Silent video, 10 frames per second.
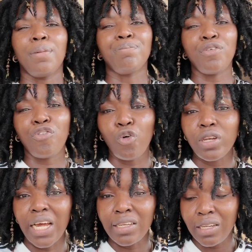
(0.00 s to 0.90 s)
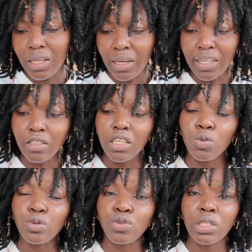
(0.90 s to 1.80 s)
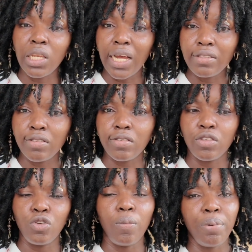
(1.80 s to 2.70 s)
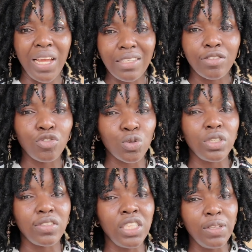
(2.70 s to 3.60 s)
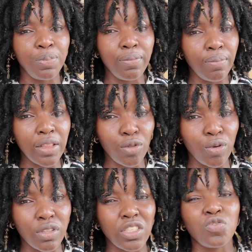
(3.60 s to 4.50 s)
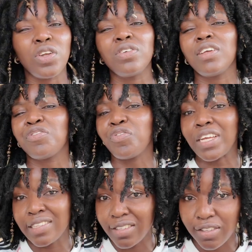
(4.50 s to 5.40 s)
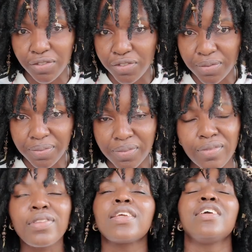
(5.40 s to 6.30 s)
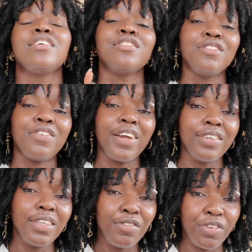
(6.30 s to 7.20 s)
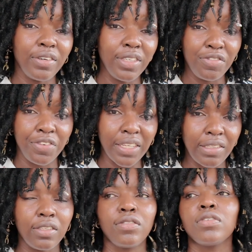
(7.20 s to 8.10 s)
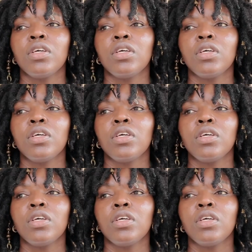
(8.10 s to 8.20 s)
before that day. Let's say you want to delice your birds through this dipping method. It's very effective. Very, very effective.